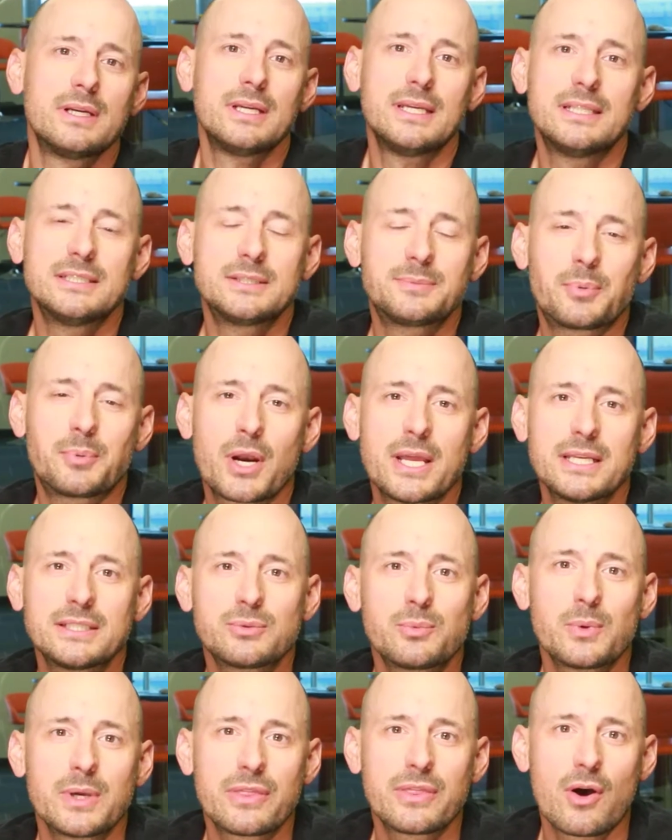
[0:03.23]
it is Brent
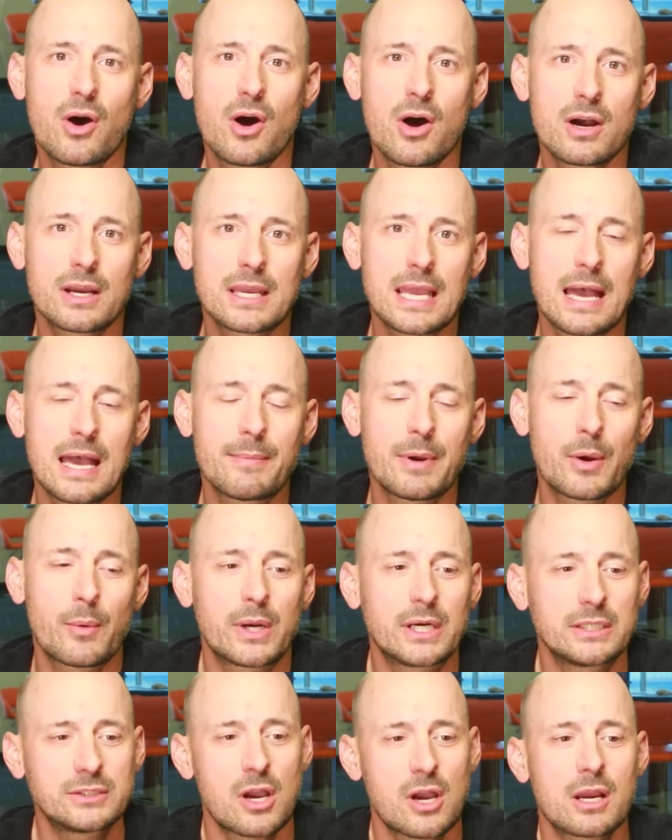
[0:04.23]
with Awcom. I
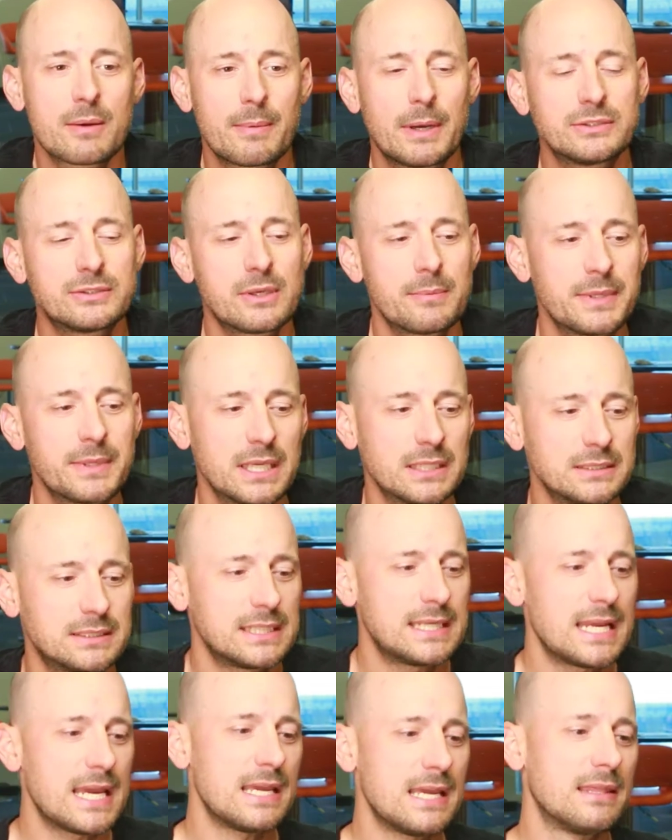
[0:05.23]
want to talk about something
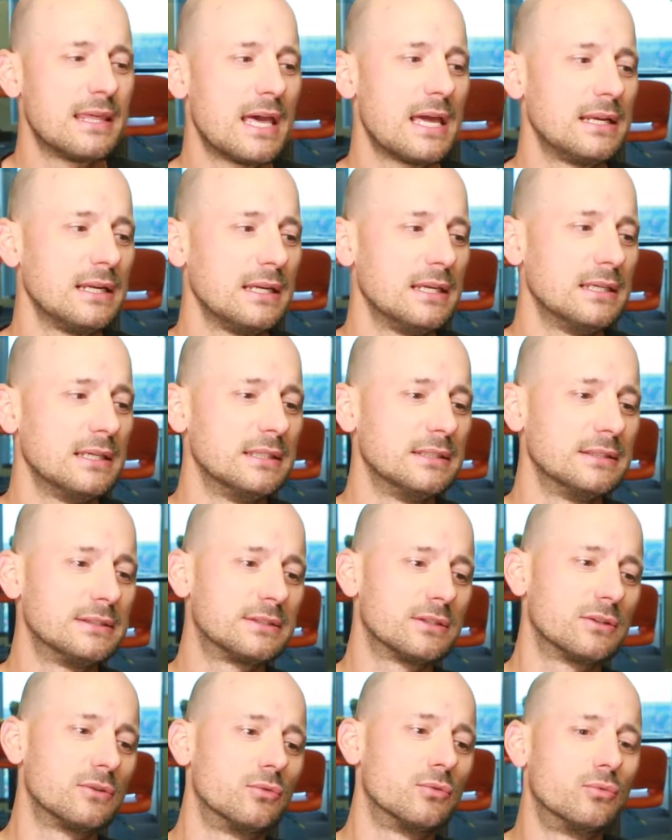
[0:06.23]
today that
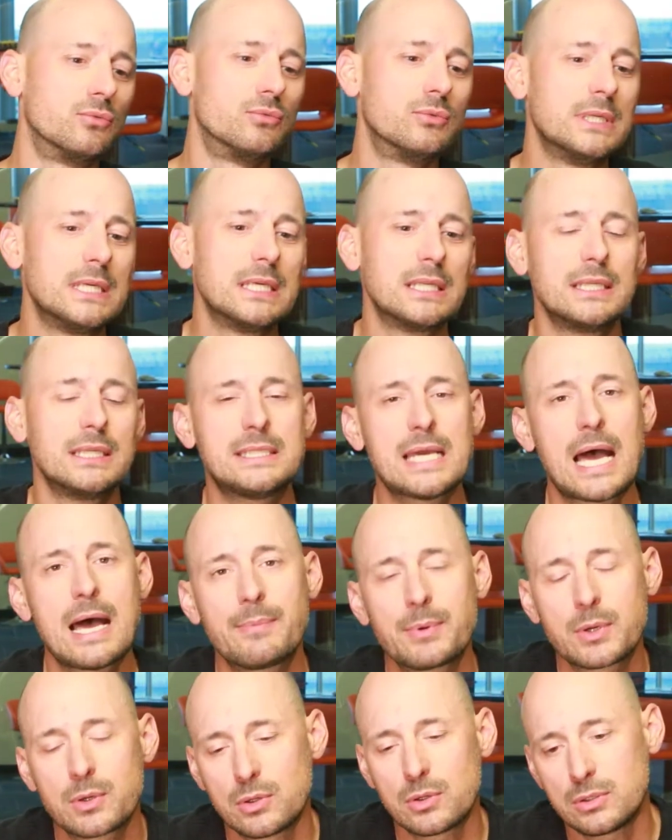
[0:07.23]
is really
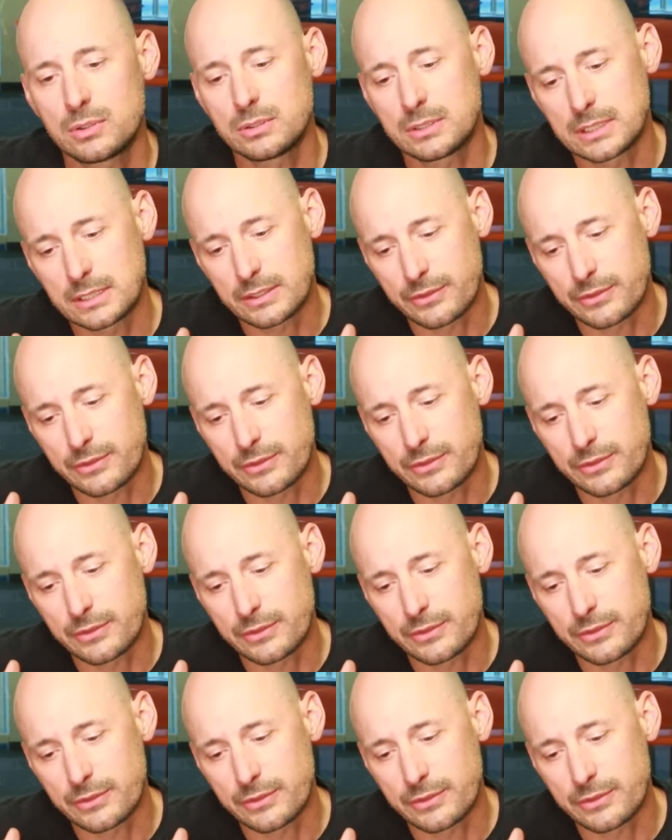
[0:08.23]
topical.